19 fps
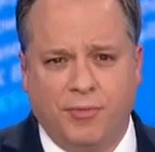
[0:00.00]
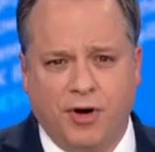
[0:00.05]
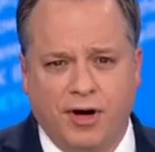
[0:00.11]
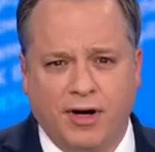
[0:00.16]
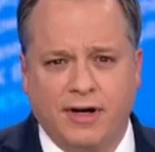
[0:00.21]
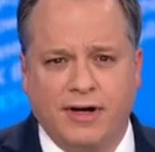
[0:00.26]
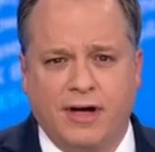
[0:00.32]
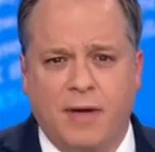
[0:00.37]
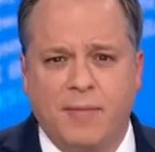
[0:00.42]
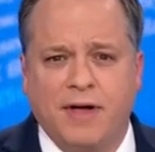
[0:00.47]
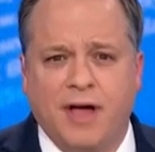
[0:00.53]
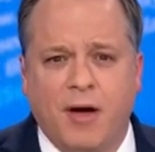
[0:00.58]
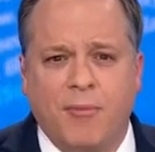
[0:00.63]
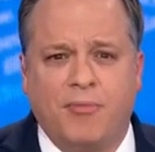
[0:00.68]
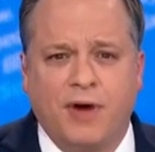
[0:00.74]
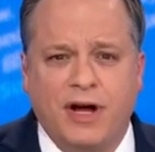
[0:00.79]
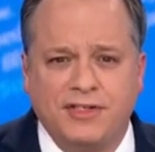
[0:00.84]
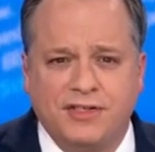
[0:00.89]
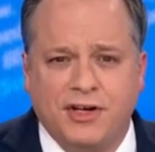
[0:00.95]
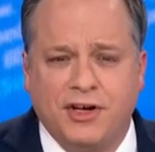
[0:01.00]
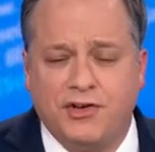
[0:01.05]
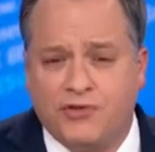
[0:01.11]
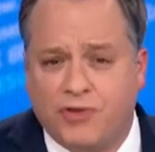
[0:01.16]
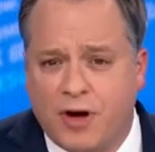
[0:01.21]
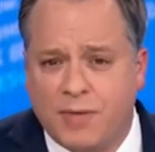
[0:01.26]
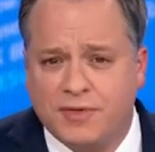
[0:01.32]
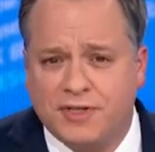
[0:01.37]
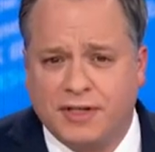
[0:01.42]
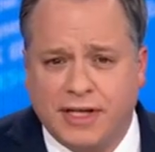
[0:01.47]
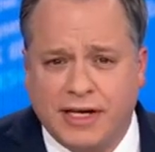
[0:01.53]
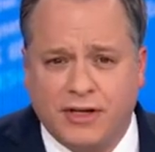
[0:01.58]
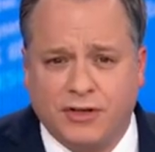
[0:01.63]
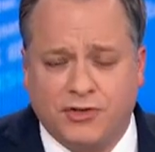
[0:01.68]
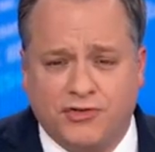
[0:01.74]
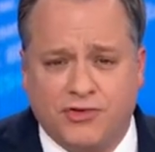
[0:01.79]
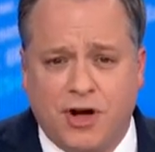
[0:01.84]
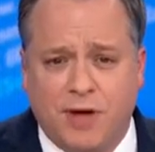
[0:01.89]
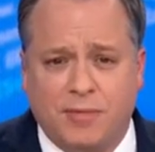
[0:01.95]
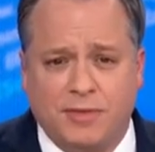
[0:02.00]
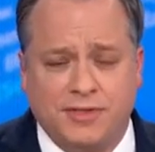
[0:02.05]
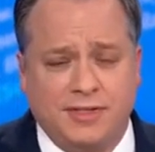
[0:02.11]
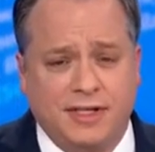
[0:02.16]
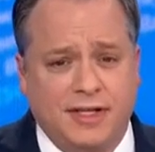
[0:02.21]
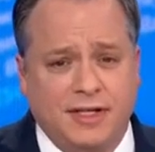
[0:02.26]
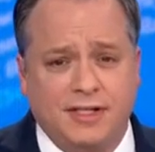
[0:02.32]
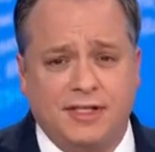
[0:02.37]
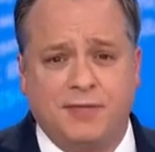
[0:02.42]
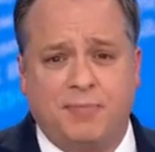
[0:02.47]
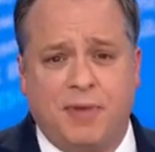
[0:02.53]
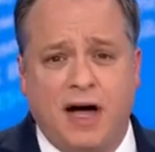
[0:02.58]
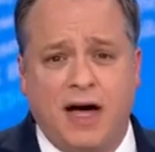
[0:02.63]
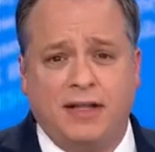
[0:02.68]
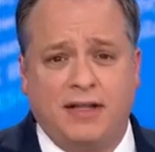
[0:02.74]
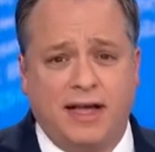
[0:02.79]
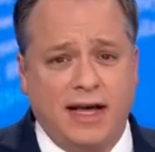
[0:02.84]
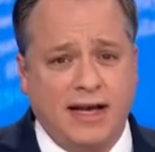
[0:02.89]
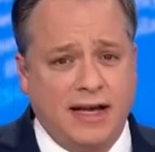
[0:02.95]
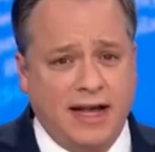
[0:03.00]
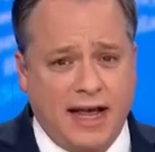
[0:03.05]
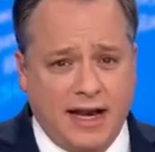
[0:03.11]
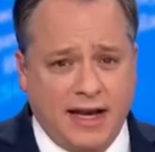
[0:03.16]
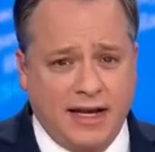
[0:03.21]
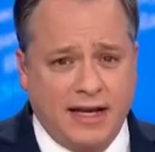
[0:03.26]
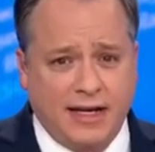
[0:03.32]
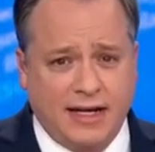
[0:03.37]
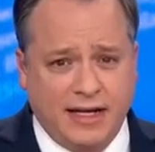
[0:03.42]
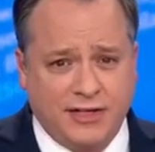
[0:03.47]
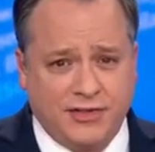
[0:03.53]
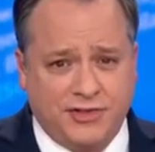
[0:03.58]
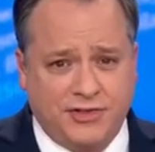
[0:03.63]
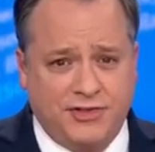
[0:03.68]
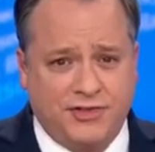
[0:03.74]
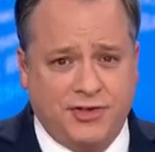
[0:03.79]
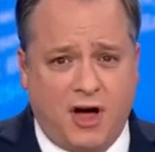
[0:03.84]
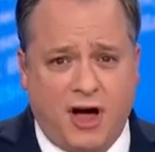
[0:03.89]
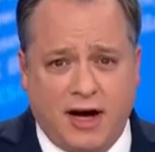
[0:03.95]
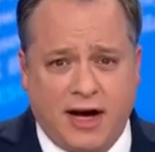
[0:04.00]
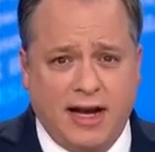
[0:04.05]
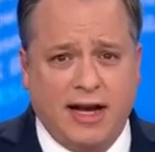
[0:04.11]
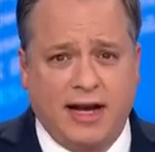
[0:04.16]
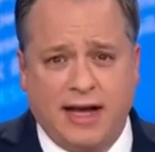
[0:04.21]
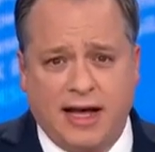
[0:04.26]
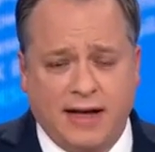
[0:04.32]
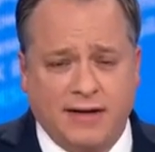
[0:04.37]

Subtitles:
Bloomberg. Coming up, President Trump's legal troubles in the spotlight, and he's talking